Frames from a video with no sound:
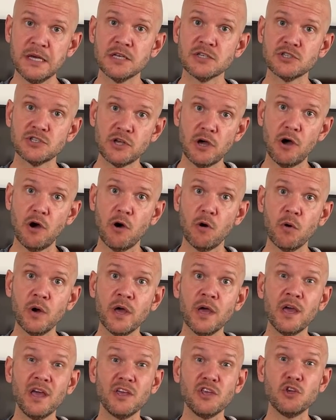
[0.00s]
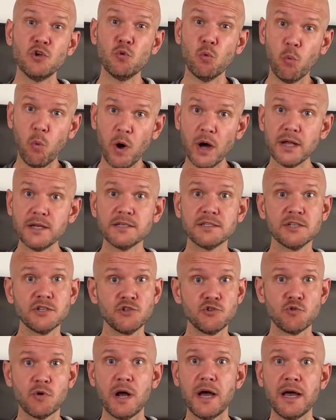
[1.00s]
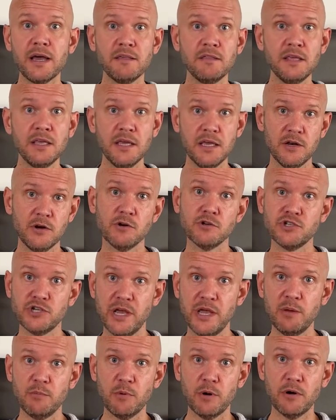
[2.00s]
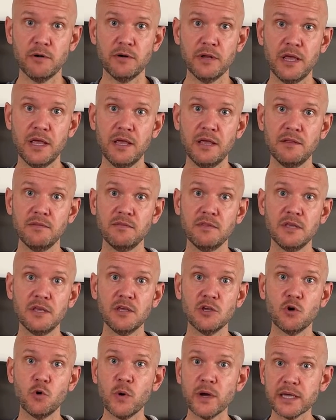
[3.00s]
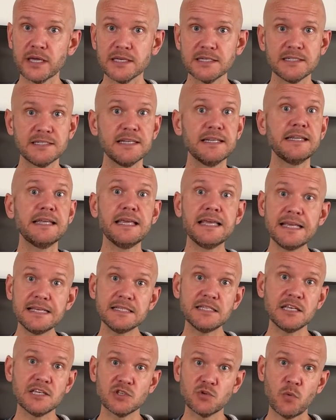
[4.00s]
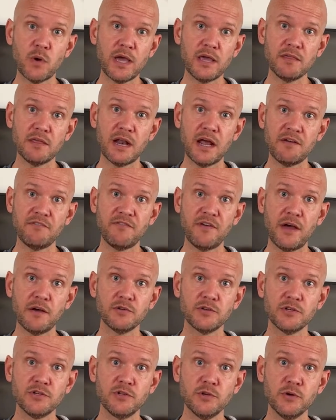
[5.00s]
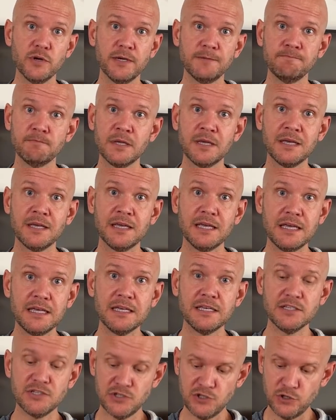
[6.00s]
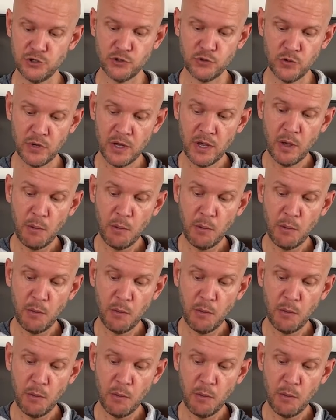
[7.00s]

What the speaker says: So you want to dry the inner chamber. And the quickest and easiest way that I found to do it is to